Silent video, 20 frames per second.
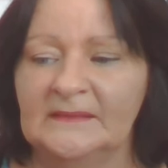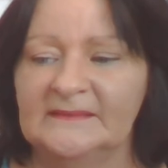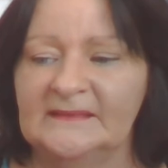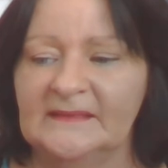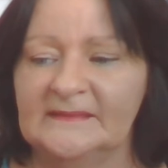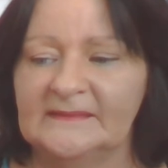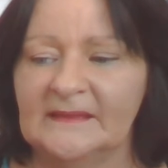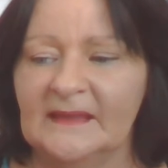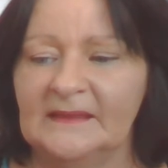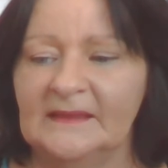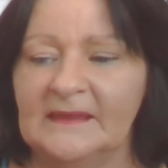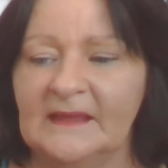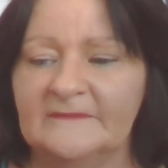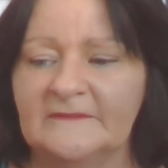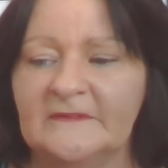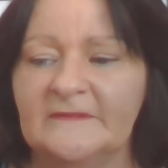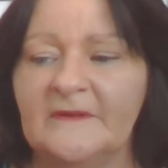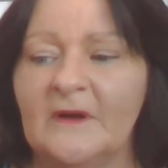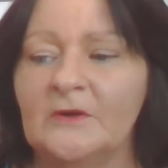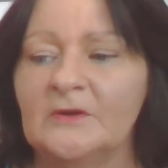It says a love
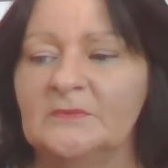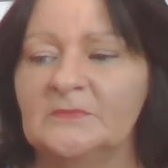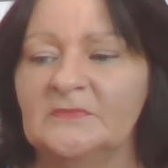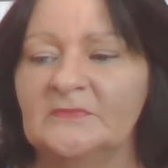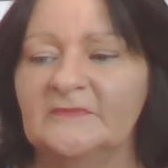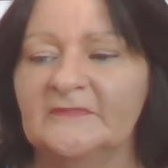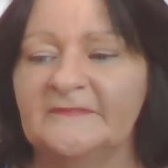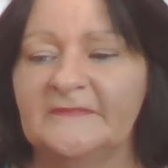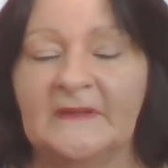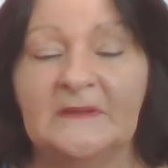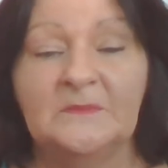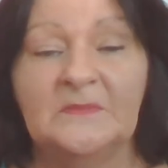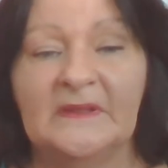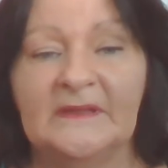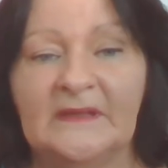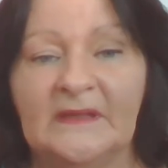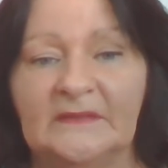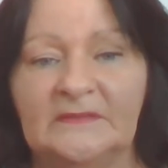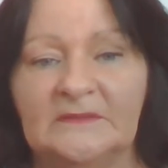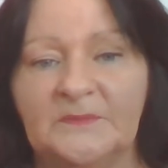of home and the
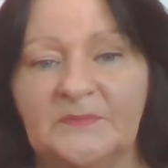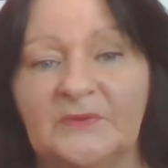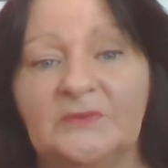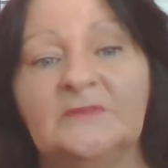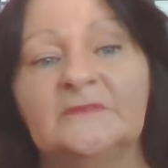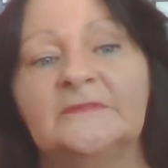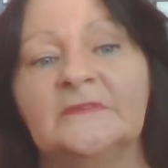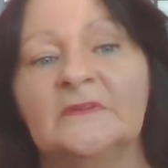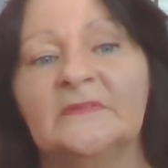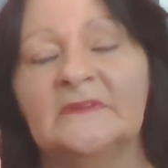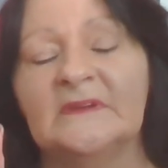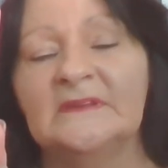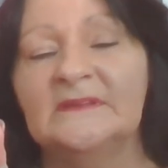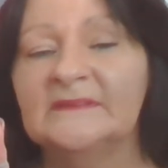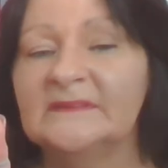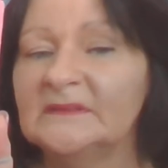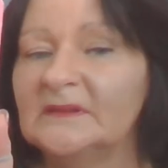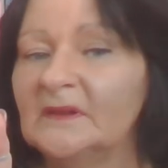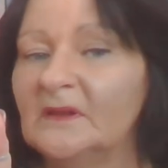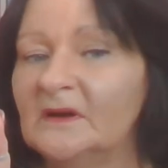family and the beautiful
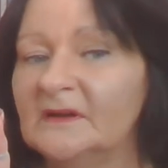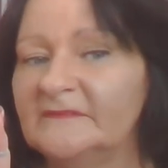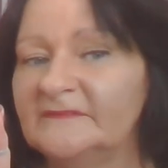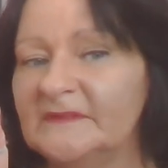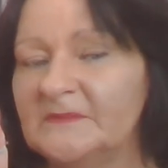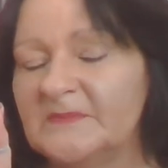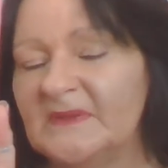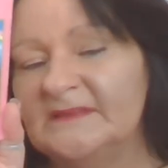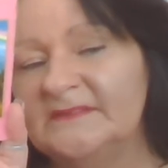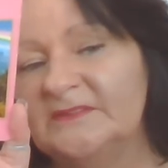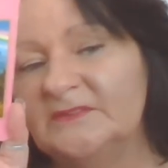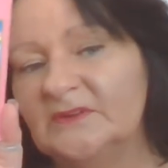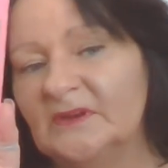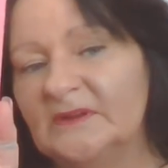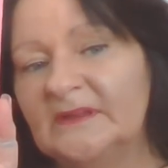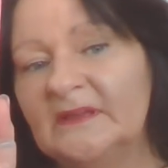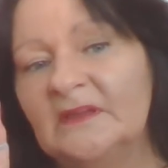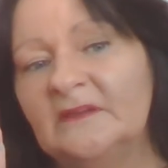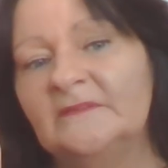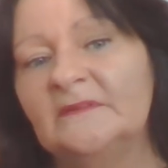things in life. That means you're
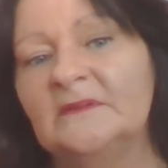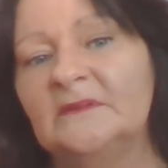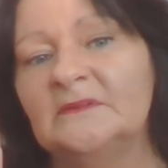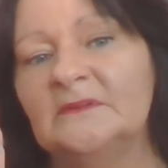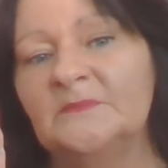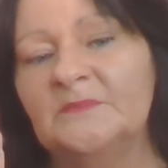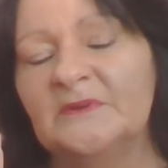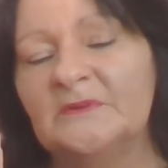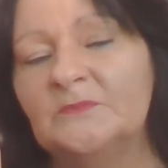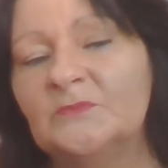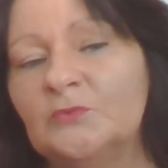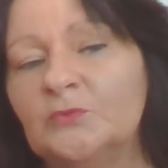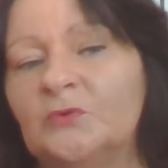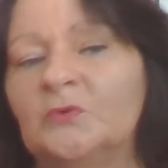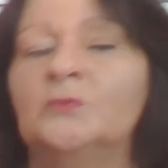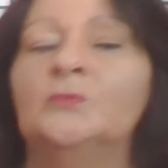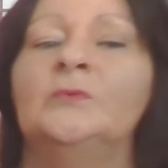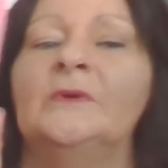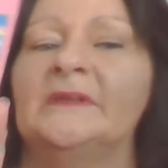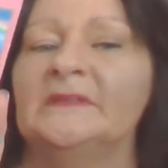going to have a little bit more
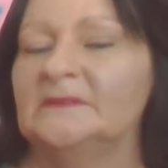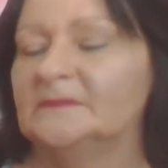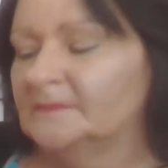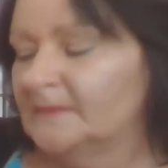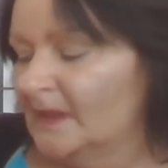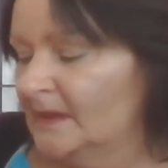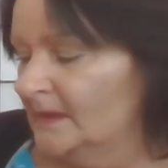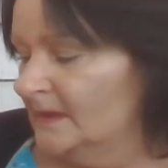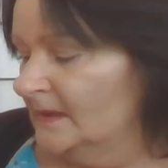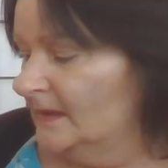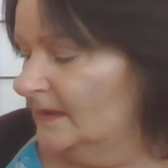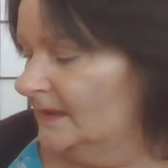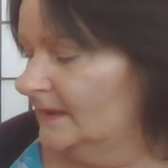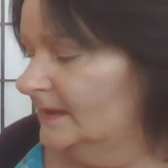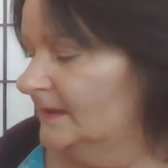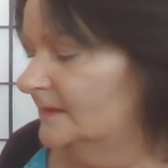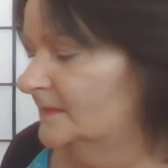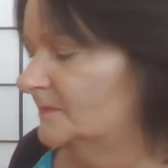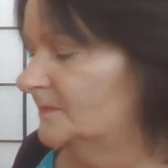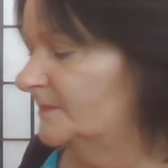coin.
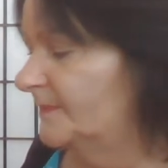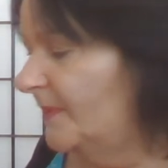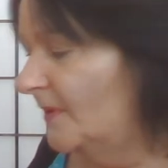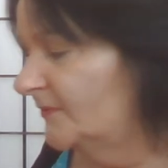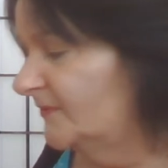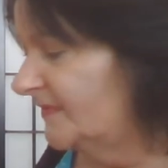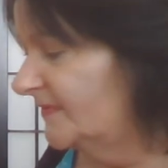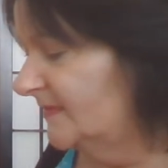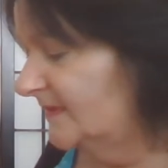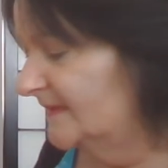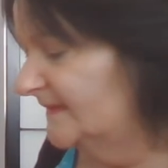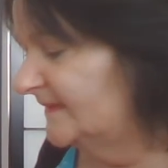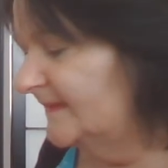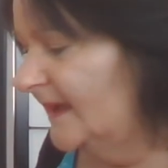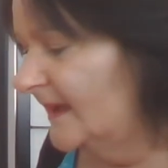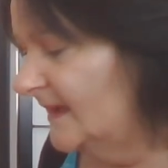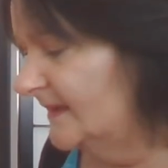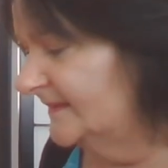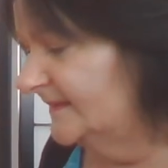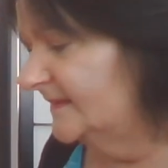Both these
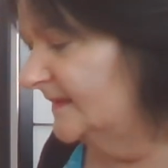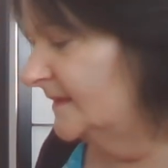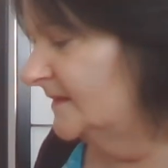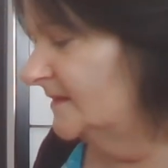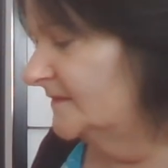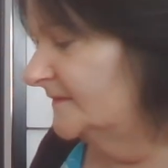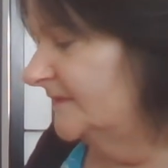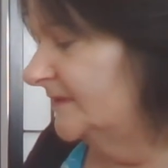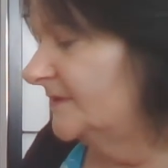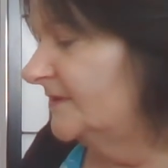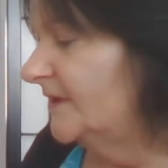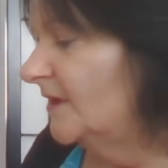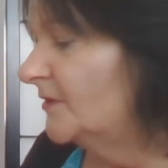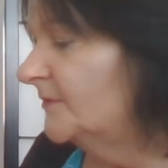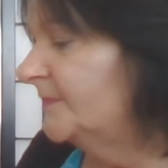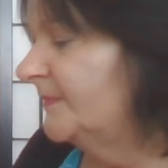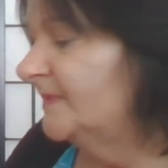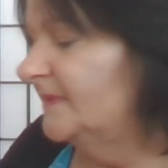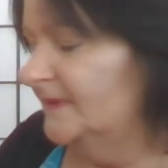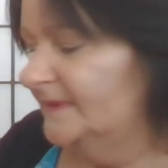cards here are very
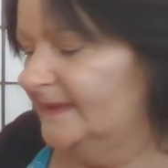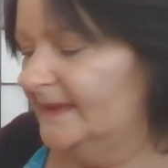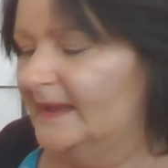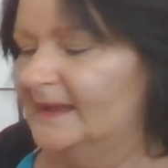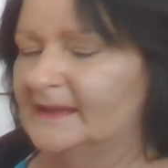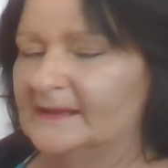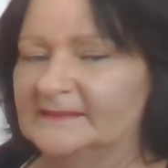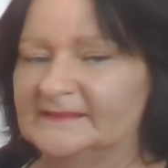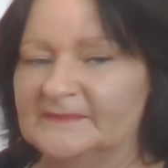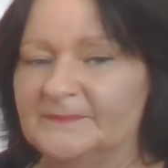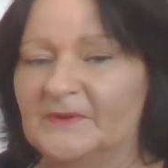opulent cards.